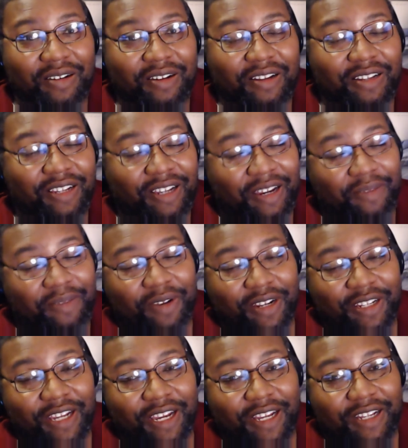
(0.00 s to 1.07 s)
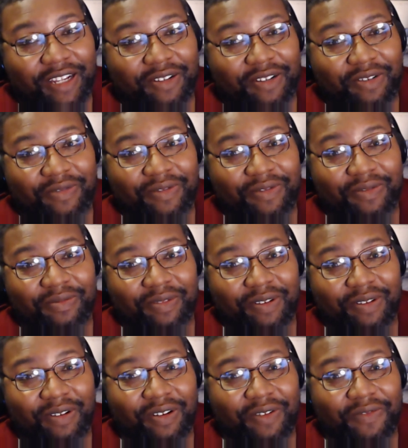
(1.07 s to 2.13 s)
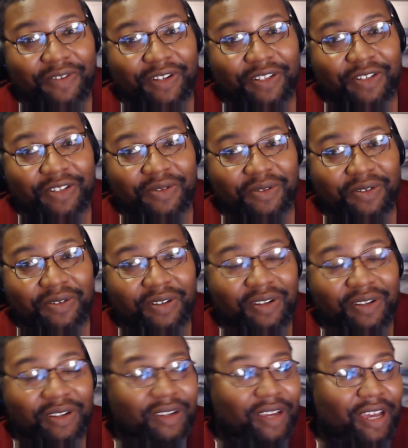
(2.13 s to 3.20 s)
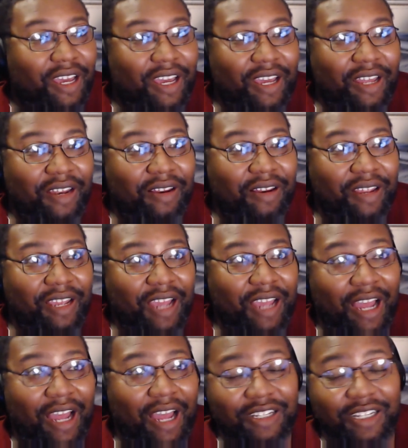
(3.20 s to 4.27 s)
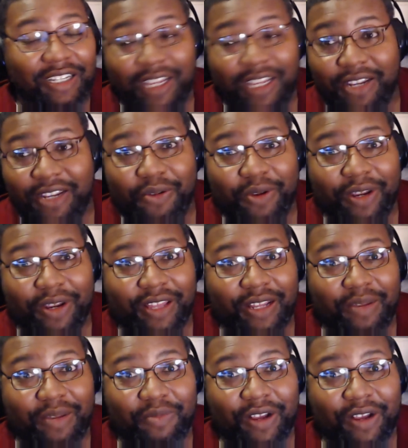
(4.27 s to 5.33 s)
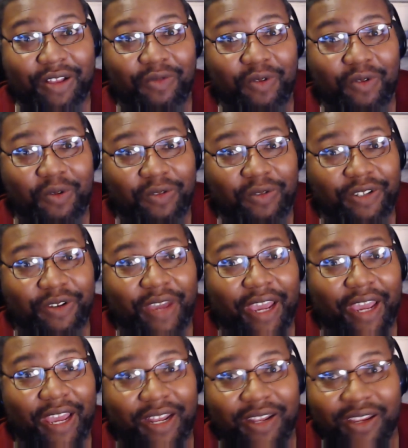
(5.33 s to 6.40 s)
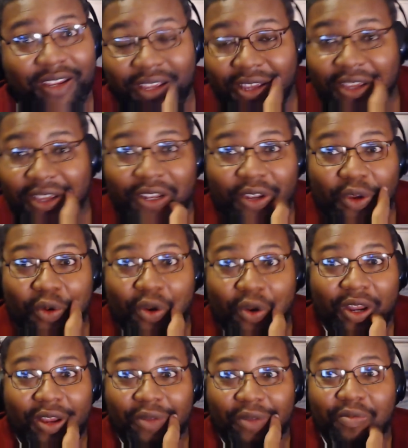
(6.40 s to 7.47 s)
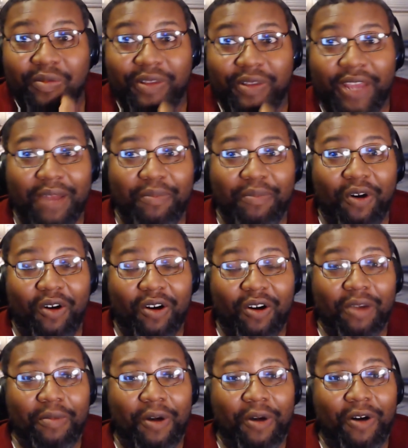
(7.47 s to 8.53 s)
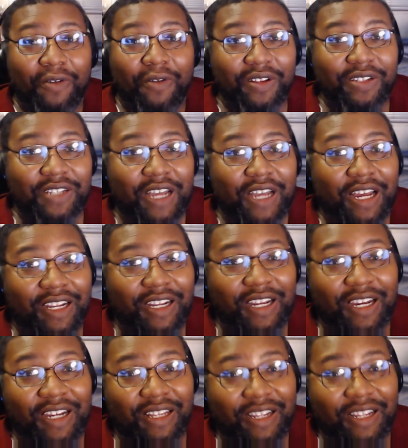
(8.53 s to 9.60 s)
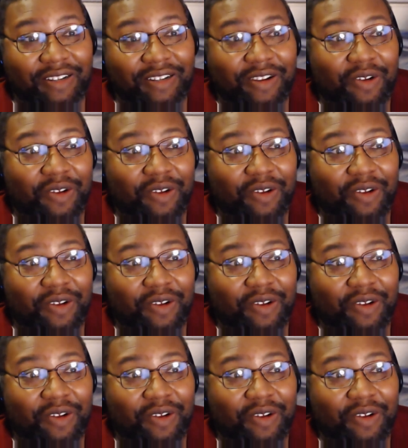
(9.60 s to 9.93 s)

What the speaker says: because he didn't put his hands on the official, and he obviously didn't do anything to break the rules. You can, during a dead ball, come off the sideline. There's no